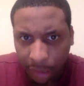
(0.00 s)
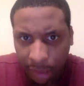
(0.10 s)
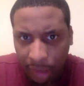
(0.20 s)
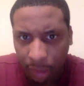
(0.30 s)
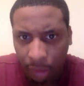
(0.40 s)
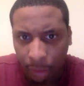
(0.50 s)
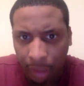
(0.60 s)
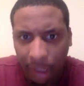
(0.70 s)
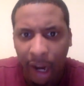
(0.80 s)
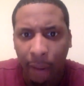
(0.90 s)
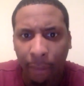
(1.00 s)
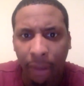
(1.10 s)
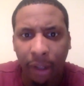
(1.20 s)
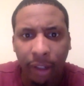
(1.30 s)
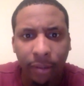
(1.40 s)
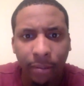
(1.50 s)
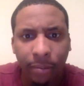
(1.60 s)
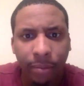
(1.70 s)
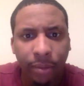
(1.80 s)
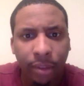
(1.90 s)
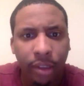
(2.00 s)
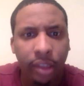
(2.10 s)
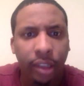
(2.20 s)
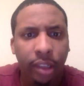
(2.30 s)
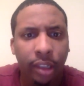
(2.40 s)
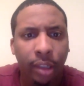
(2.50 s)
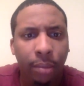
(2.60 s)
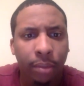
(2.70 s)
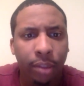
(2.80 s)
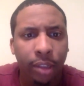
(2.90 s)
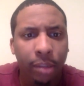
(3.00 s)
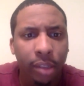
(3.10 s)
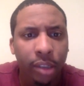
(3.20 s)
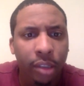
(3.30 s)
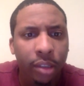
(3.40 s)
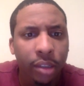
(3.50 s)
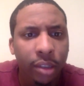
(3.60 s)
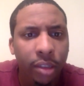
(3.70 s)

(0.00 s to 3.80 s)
That's the only player I'll play because he gets a couple receptions.